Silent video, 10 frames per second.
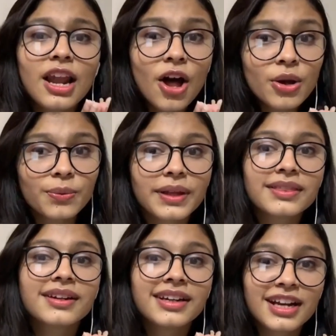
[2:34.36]
along
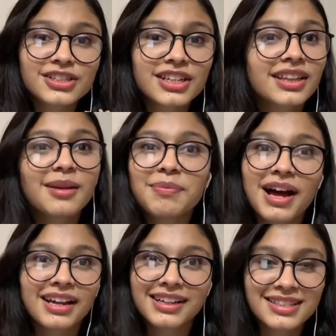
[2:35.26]
with reduction in the
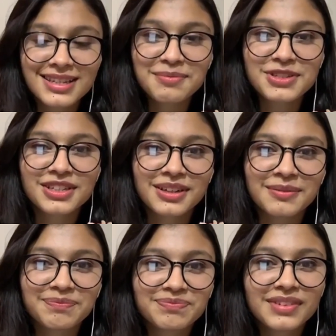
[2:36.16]
power consumption.
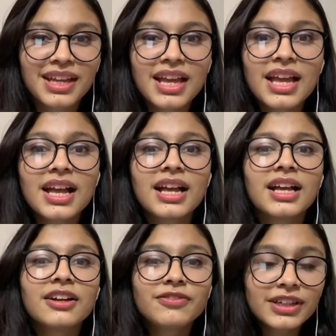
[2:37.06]

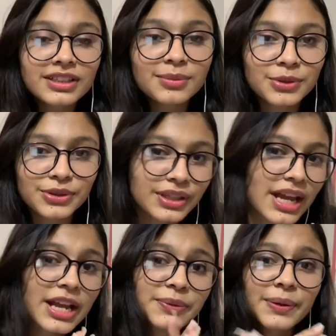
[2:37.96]
Furthermore,
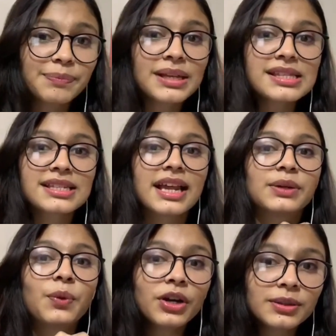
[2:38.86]
equipments like
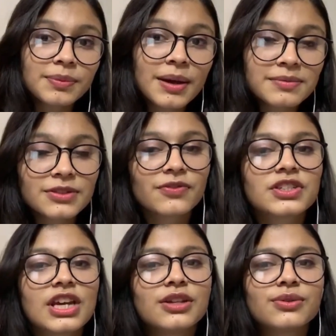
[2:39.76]
water pumps
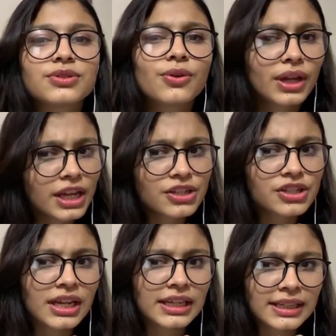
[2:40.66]
which are used
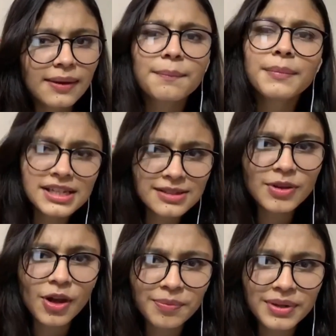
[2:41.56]
occasionally must be
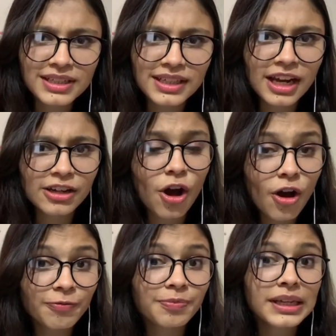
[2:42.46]
operated at
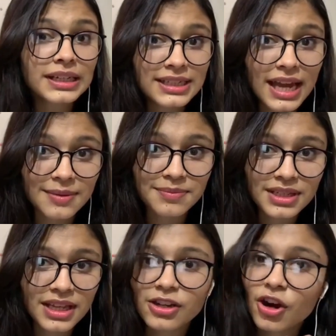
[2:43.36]
off-peak times
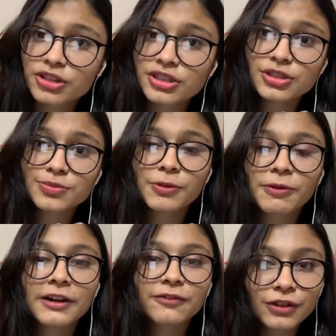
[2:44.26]
in order to
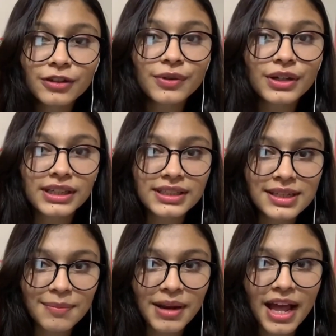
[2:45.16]
provide full voltage
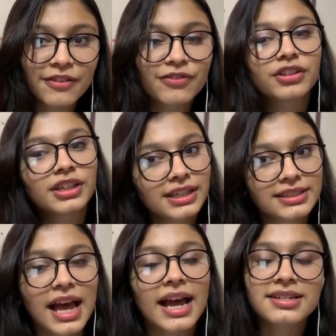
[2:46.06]
supply for the
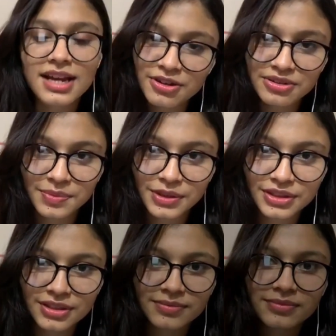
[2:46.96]
desired output.